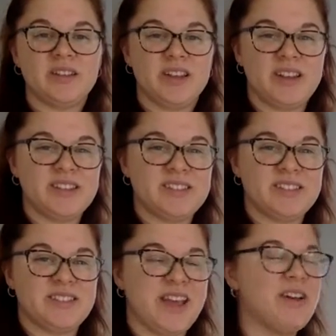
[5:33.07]
that doesn't
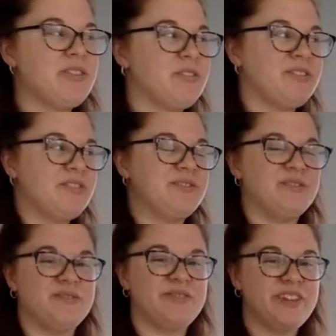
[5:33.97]
sound
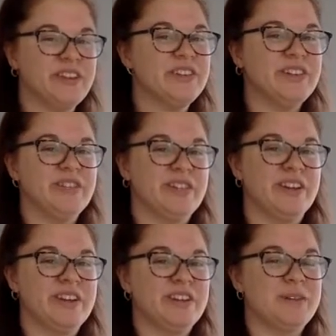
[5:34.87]
very
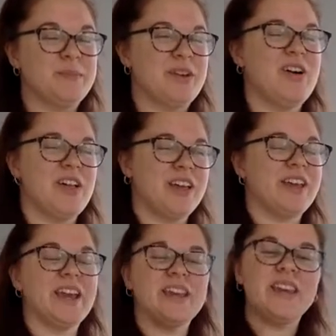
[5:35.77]
random at all.
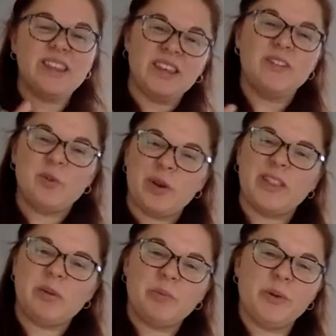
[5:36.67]
I can't think of a way
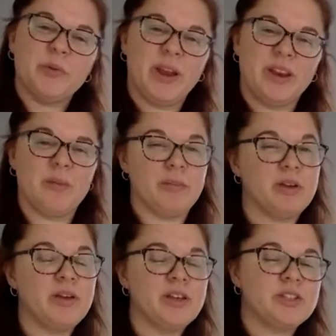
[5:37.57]
that would be random.
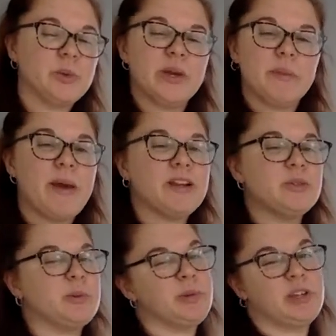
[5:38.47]
So we'll get back to it
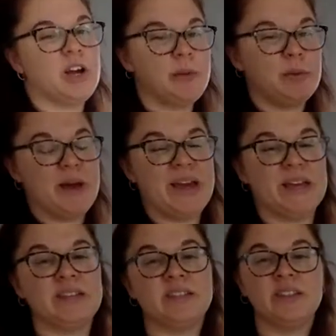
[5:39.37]
when we talk about
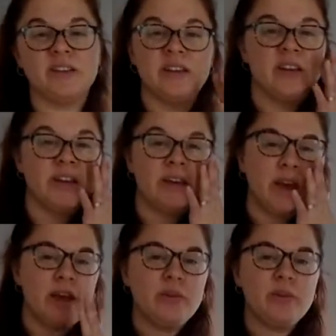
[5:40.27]
bias.
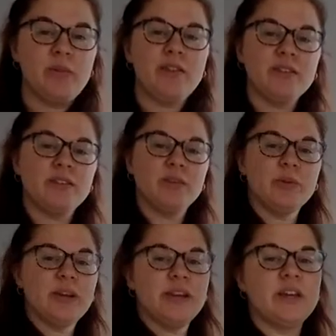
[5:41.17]
And with method
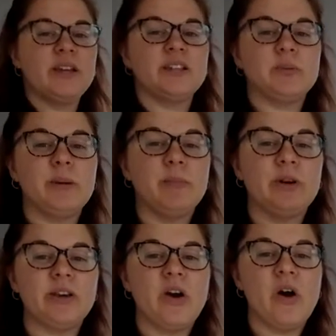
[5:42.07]
3, it's where I'm
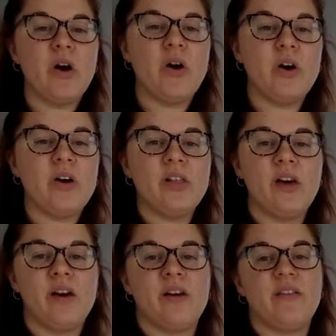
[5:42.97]
putting all
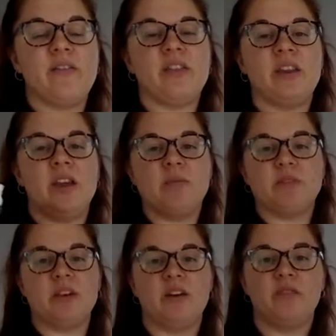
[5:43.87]
of the names
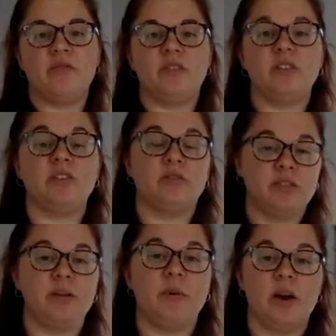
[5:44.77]
of the students
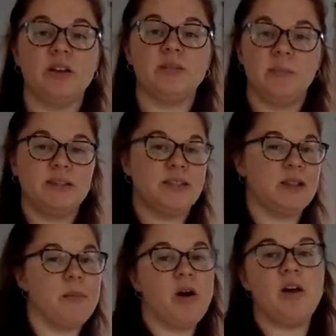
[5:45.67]
in a box, mixing
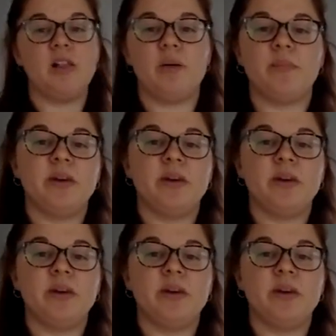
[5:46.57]
them all up,